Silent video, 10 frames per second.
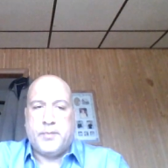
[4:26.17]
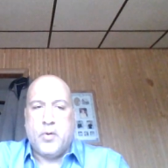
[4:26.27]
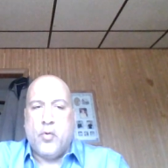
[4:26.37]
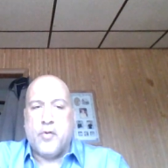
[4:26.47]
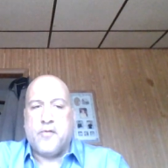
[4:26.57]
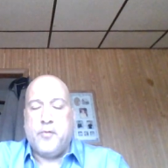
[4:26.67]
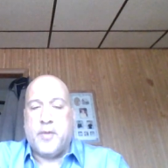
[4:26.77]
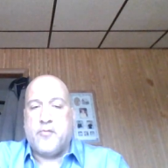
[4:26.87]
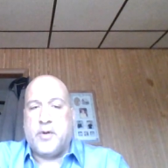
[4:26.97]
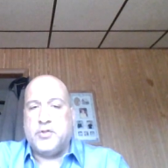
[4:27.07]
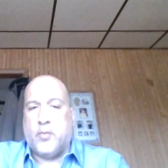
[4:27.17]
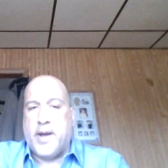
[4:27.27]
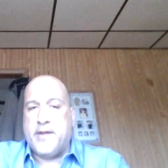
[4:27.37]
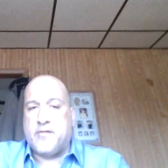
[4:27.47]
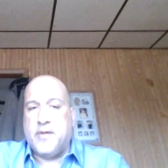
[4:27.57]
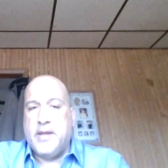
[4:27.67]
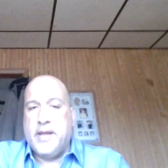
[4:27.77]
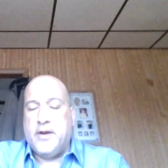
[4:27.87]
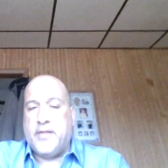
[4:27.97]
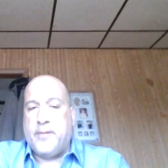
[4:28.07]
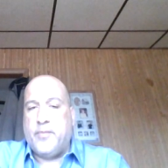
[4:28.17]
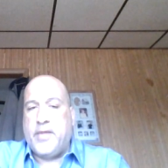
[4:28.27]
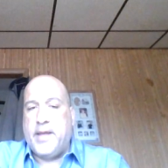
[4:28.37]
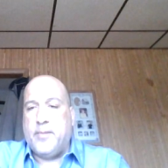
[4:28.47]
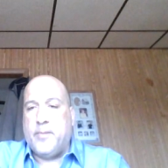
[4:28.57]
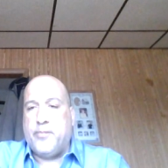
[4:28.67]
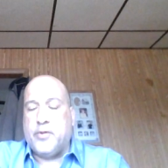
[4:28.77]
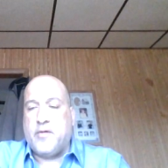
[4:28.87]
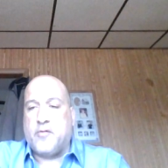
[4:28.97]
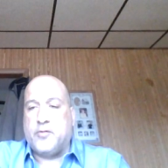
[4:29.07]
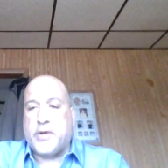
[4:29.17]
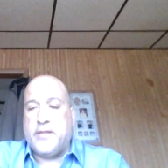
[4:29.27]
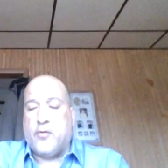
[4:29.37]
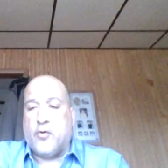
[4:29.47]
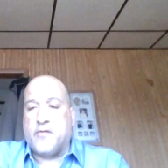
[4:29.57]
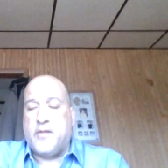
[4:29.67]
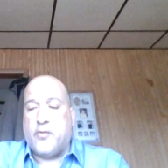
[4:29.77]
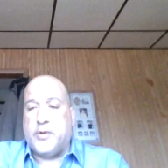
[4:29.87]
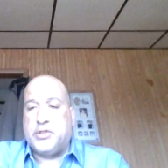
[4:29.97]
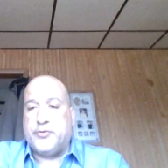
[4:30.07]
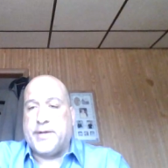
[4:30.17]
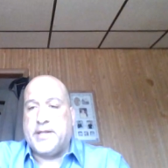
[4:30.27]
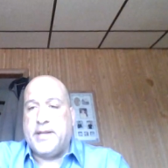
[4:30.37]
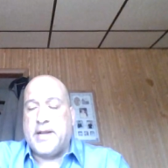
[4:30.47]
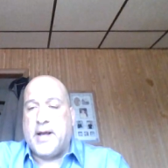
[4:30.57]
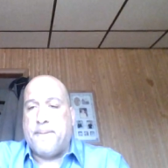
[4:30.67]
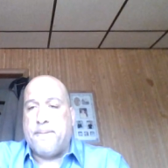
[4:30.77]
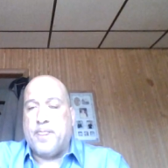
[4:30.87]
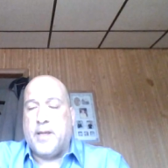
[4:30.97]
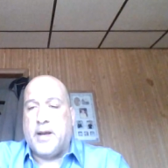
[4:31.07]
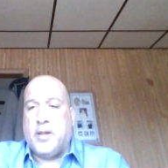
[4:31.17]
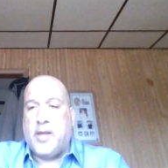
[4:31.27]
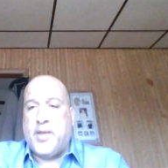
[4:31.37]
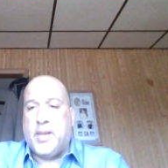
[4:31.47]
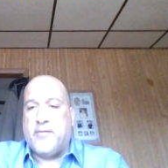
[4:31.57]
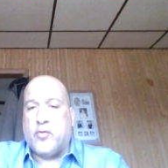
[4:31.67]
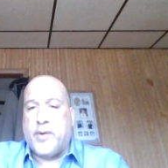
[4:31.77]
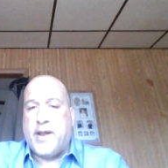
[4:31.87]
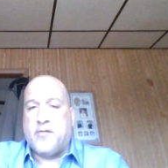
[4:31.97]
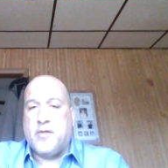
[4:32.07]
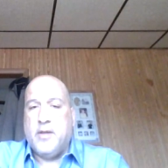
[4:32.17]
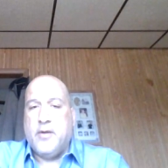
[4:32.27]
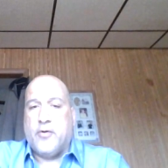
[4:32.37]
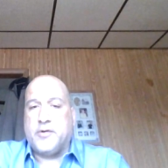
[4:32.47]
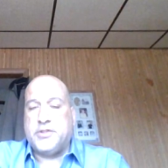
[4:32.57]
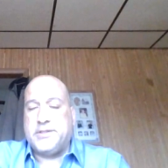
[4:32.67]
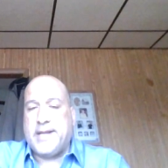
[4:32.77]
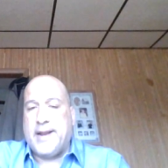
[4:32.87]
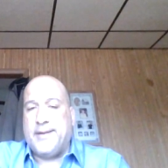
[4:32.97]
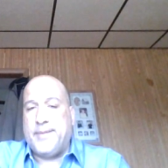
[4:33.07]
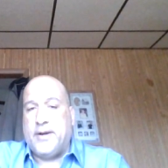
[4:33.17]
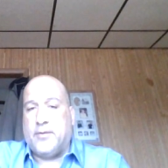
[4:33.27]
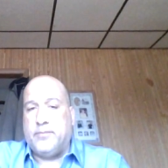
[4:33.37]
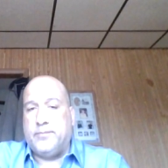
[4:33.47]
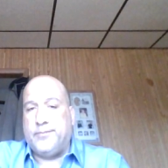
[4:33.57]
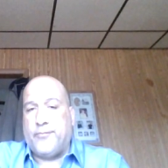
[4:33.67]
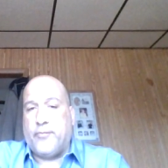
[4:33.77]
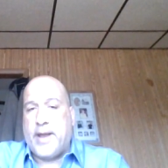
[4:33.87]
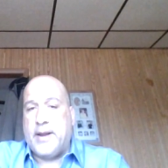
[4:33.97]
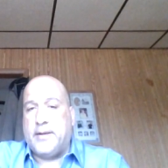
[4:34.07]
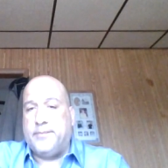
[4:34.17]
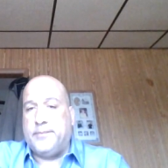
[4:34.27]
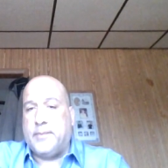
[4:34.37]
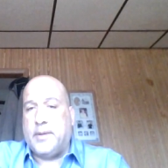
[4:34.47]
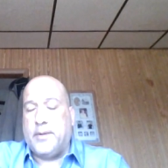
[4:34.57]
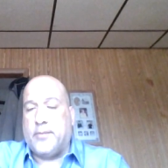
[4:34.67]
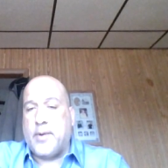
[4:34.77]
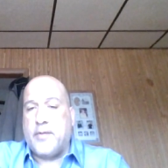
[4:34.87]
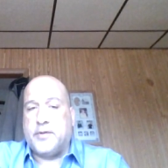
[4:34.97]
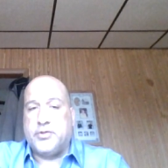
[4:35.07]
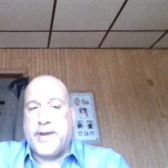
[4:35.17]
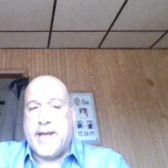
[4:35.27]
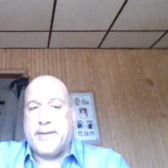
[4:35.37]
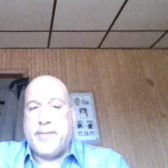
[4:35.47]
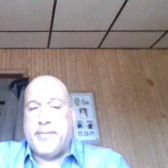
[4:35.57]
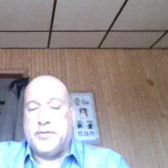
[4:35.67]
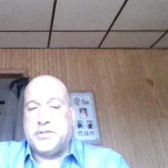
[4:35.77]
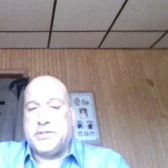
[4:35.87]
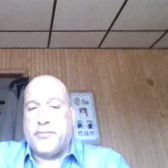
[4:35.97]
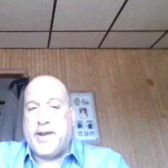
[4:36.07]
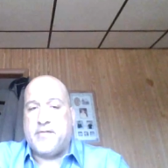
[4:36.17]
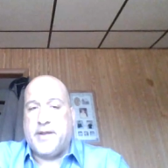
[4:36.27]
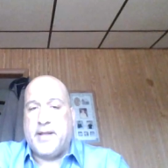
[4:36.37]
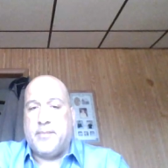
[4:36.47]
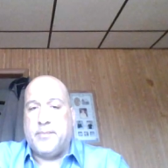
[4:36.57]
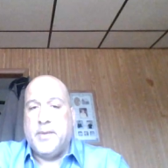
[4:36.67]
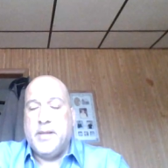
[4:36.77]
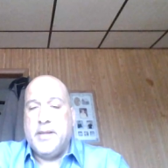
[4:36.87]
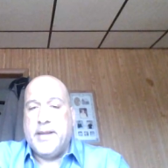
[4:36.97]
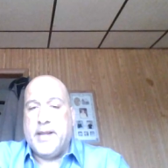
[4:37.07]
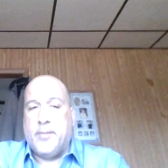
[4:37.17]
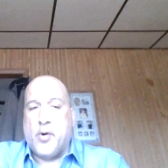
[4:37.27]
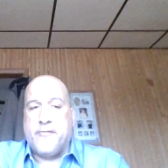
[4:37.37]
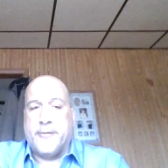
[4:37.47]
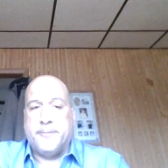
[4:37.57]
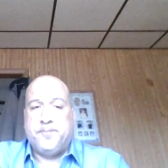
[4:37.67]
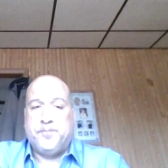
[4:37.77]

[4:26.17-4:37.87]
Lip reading: horse who has run twice. They tried the horse in the restricted claiming level race. Horse just kind of ran around the track. Maybe it was just a race to get him over.